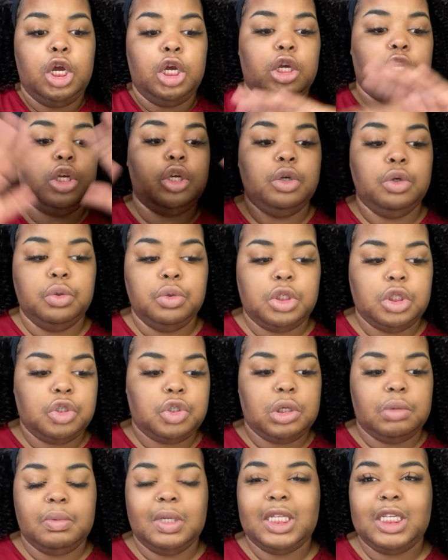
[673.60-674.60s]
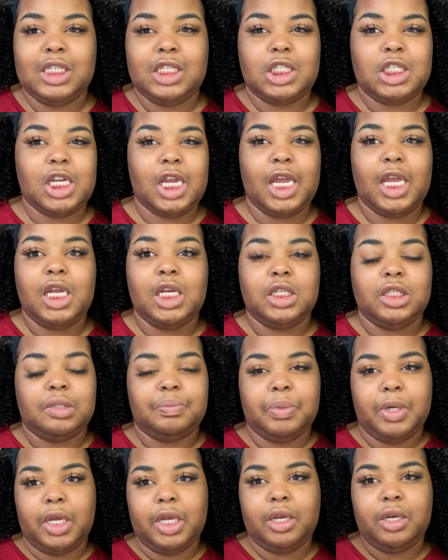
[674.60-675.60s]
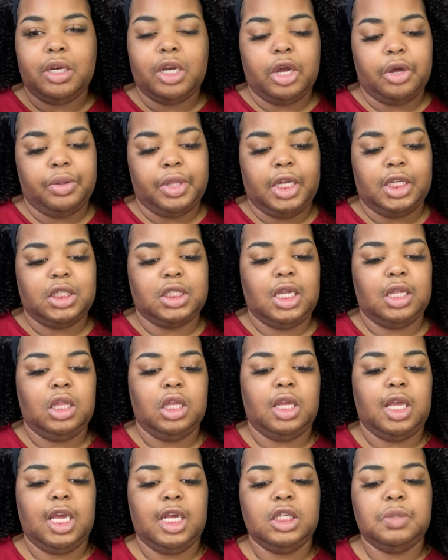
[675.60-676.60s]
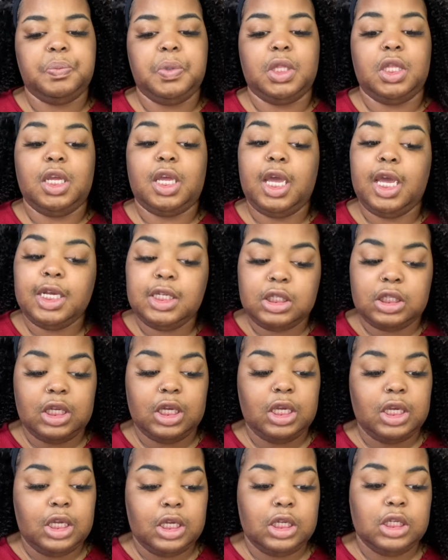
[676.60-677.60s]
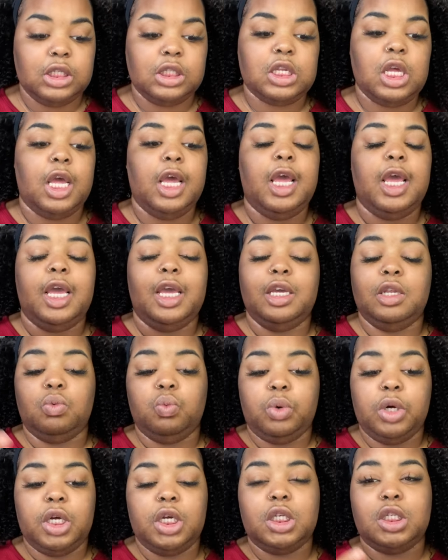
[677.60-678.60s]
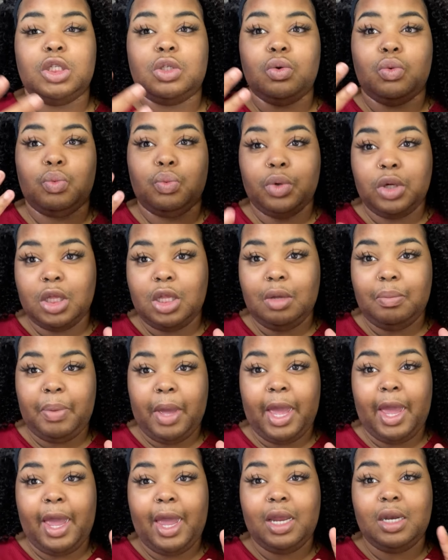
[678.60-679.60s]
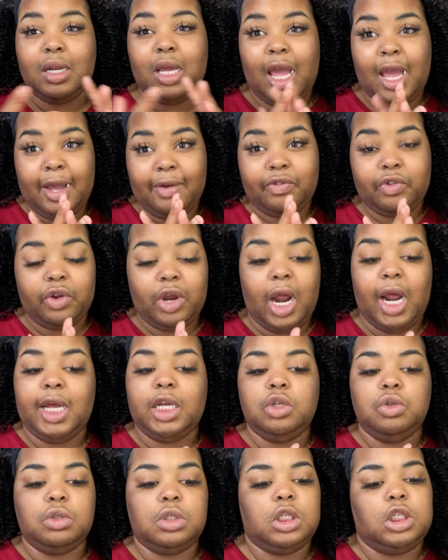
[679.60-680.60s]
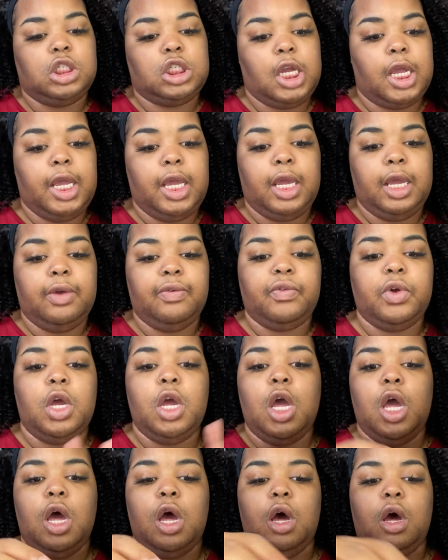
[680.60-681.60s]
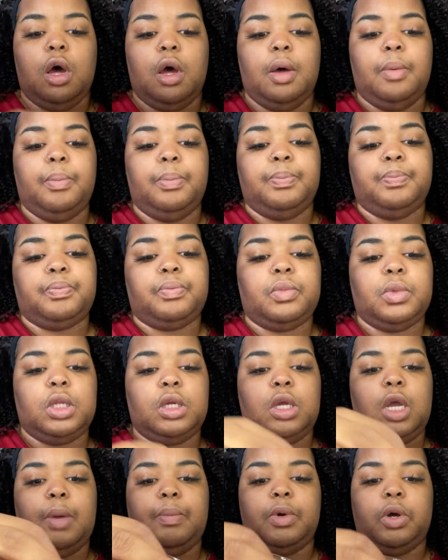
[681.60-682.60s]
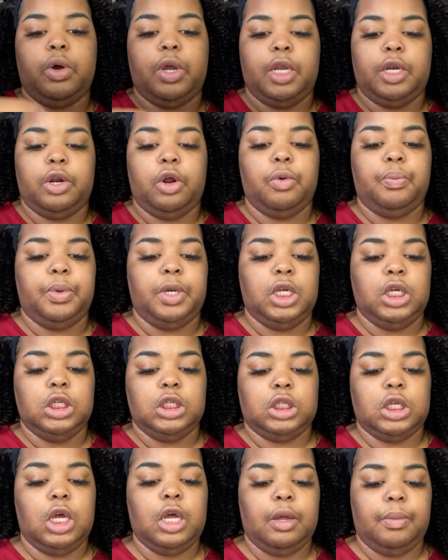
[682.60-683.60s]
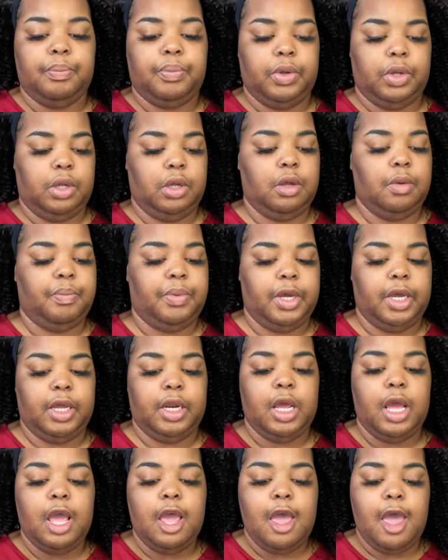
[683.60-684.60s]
huge, tremendous change, but no, that's not the case. But the case is, it was really bad after I used to shave. I'm gonna go ahead and open these up. But